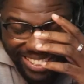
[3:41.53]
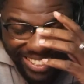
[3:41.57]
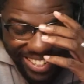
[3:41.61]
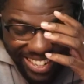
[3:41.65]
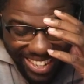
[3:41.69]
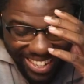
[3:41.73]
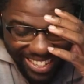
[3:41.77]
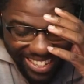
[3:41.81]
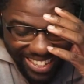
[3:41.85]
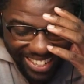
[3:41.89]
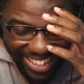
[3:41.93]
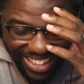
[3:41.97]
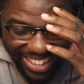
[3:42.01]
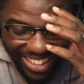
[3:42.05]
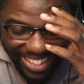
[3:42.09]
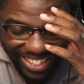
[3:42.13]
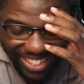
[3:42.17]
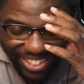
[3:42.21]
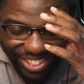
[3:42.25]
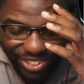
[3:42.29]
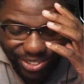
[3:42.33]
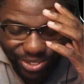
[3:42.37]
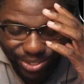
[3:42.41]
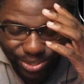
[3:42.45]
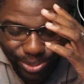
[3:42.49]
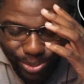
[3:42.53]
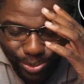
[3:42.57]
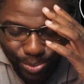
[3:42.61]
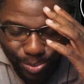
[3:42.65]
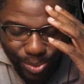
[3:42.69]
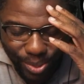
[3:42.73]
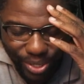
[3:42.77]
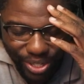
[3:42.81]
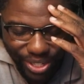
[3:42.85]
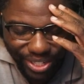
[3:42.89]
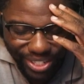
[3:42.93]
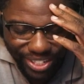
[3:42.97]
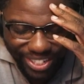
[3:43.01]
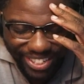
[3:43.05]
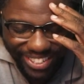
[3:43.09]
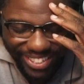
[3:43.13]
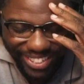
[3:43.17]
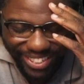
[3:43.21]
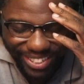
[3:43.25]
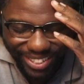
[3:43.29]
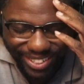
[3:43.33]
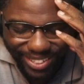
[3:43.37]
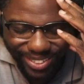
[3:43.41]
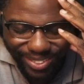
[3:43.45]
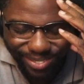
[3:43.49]
That IShowSpeed
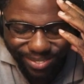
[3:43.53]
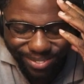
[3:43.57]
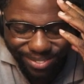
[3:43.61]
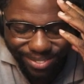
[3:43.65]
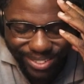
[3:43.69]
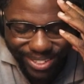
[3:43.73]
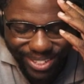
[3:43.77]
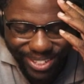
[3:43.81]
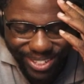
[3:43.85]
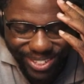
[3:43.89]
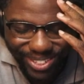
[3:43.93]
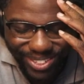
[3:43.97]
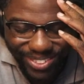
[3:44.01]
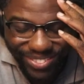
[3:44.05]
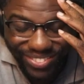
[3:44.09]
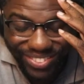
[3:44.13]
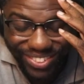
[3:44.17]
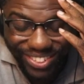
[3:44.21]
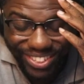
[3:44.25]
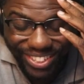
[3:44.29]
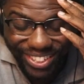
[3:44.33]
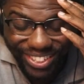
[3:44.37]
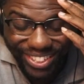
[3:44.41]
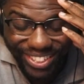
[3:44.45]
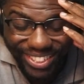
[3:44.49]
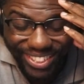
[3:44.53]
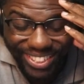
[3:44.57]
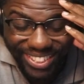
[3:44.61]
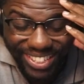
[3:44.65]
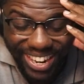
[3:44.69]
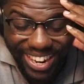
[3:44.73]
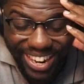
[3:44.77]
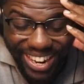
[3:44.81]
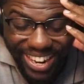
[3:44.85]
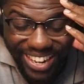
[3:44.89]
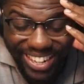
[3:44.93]
video, bro. That